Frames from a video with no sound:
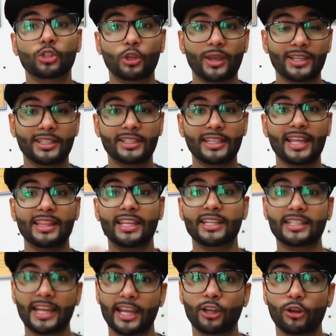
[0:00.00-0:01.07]
so you get the
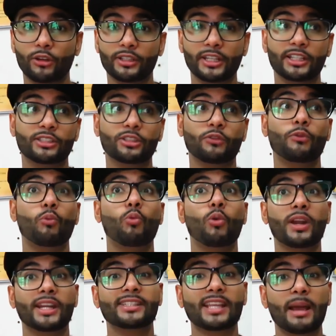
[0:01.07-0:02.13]
entire context of
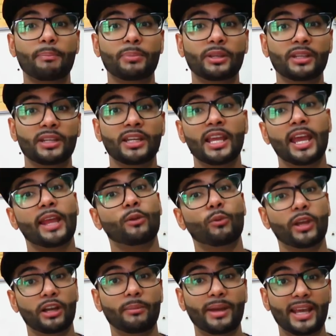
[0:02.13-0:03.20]
what has happened and
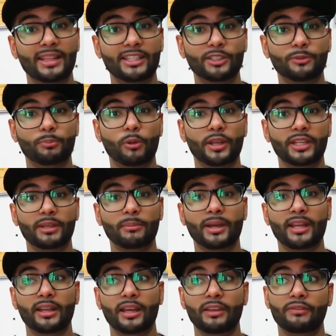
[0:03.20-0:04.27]
where am I at this point in
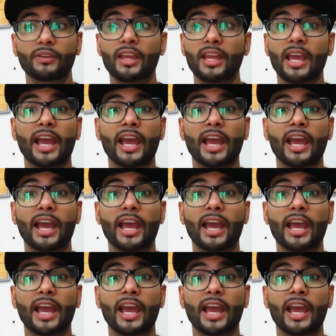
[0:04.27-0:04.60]
my life